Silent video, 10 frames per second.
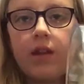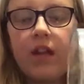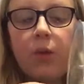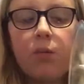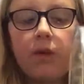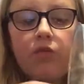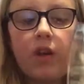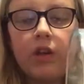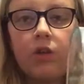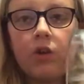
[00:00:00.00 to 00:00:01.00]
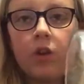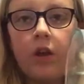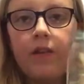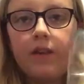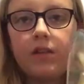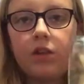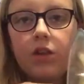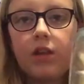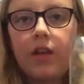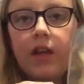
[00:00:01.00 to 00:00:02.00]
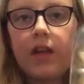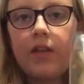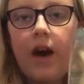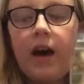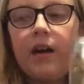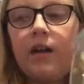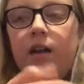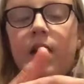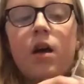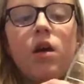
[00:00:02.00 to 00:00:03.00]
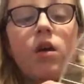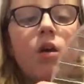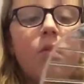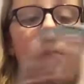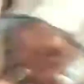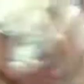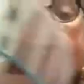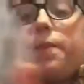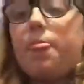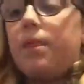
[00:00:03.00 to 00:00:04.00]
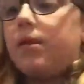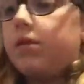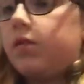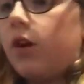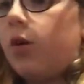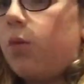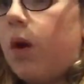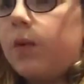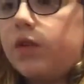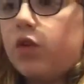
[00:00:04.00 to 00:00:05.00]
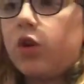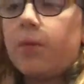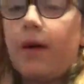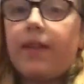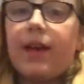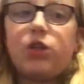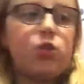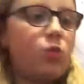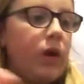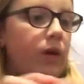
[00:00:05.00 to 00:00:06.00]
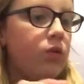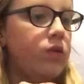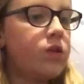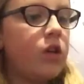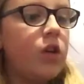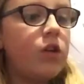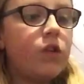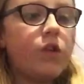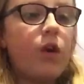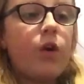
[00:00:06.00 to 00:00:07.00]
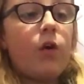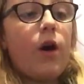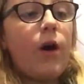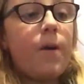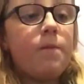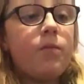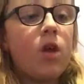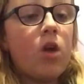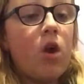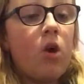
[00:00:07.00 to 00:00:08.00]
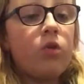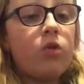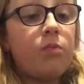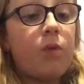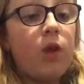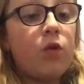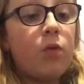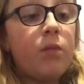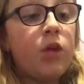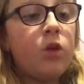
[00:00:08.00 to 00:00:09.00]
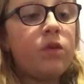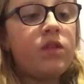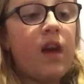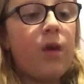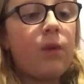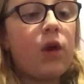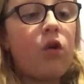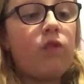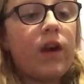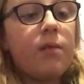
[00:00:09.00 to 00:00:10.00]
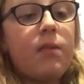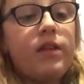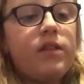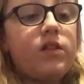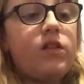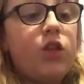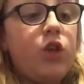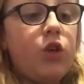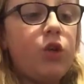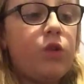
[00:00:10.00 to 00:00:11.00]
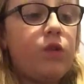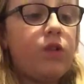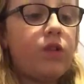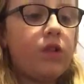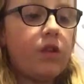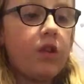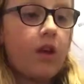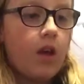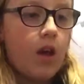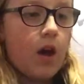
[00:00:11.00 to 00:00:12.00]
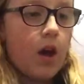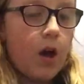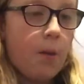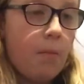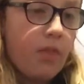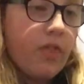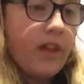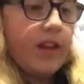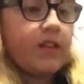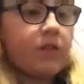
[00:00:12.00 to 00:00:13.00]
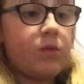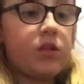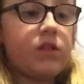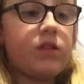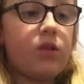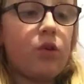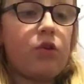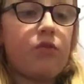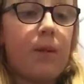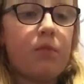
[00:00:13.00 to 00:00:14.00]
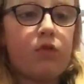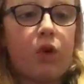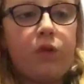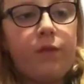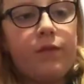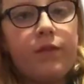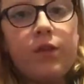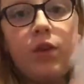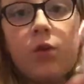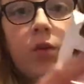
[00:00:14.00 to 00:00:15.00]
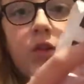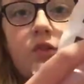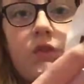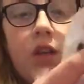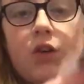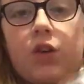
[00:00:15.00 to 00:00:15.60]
and they would be running on it like this and you can hear that. But so while we're talking about the actual wheels, so by the woman who was there, we got recommended to use this, which has still got the wrapper off, which is really